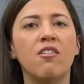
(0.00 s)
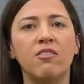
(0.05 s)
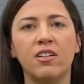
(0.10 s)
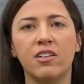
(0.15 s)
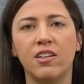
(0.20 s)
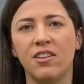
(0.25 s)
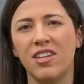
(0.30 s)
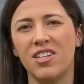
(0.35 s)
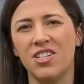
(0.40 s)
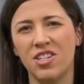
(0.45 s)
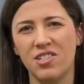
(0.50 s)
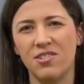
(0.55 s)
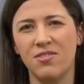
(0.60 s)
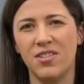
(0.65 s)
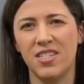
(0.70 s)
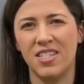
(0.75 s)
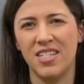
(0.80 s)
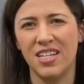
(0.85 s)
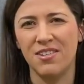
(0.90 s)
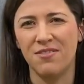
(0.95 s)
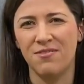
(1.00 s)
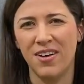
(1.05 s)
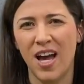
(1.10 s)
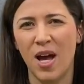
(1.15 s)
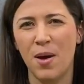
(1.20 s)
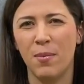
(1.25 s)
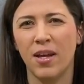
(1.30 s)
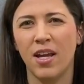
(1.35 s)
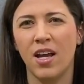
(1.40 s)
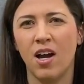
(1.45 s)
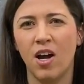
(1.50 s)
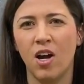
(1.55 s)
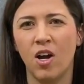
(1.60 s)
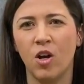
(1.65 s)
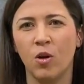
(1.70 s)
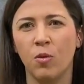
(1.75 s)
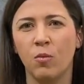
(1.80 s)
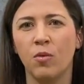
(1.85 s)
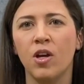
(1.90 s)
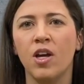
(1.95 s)
rather than just visiting family at
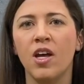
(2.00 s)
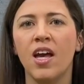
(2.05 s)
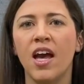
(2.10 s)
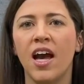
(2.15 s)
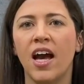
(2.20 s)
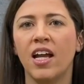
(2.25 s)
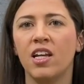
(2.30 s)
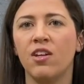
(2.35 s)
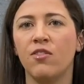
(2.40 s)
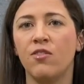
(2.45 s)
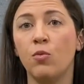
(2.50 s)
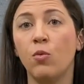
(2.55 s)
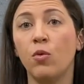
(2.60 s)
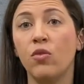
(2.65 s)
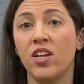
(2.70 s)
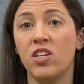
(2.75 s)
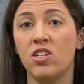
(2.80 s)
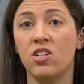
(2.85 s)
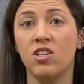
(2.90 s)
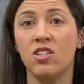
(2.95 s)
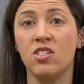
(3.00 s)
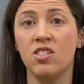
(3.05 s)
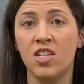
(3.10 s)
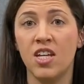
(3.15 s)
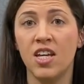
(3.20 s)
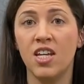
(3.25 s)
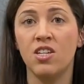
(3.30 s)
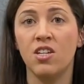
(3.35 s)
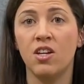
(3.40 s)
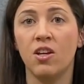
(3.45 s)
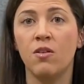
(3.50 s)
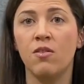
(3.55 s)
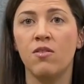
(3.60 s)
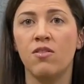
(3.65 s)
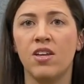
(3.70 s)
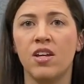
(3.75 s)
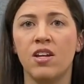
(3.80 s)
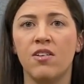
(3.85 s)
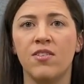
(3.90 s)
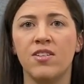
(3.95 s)
home, and if you want that to continue,
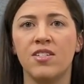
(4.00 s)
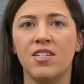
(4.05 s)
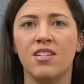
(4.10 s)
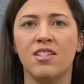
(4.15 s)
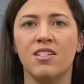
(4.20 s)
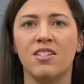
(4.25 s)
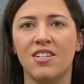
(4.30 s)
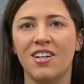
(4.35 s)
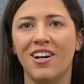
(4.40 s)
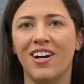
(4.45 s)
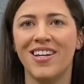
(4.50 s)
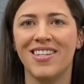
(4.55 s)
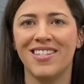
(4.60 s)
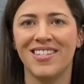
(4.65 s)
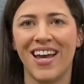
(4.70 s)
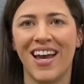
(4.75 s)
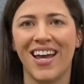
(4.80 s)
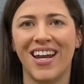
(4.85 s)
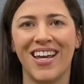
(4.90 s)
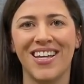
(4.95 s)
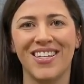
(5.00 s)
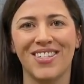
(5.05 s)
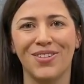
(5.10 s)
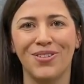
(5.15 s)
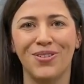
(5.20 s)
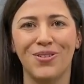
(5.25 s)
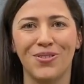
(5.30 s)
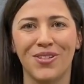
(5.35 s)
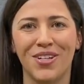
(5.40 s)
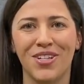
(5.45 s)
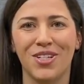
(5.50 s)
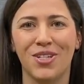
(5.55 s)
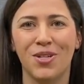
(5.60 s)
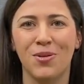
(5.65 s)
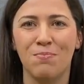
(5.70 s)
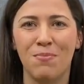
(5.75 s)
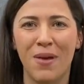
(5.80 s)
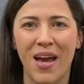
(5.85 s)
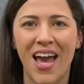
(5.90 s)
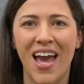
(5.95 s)
then a visit to Skyscanner is in order to
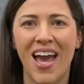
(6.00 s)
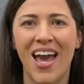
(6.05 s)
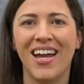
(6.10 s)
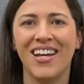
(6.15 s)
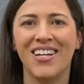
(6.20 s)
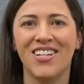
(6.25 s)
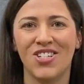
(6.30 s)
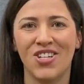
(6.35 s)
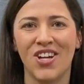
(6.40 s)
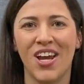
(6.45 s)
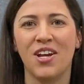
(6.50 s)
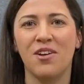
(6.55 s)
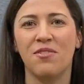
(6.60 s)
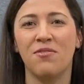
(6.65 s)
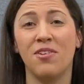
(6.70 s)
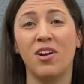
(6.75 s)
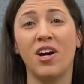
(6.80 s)
compare and check